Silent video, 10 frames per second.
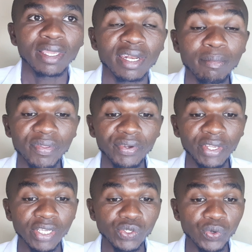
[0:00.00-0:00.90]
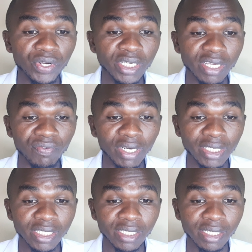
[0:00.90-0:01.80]
Number 3 is to create
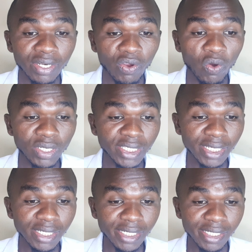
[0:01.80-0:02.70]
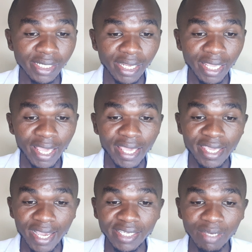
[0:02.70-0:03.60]
affiliate content.
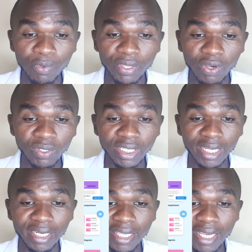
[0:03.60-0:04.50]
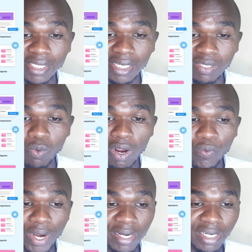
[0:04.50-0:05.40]
Here are some of the content ideas that work
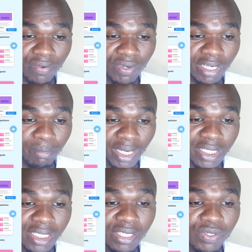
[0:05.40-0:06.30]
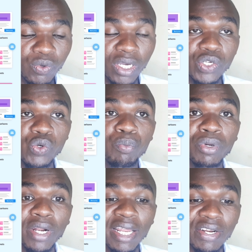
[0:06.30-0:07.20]
well in affiliate marketing. You can do
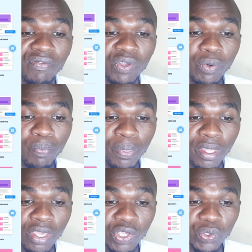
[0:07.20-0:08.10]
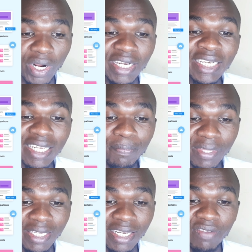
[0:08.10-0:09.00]
product review, an
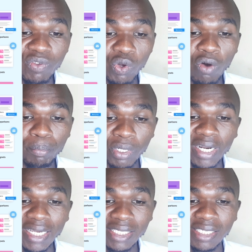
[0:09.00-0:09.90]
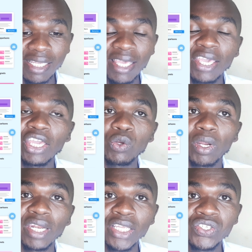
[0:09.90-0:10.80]
in-depth review of products in your
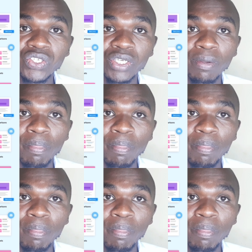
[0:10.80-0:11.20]
niche.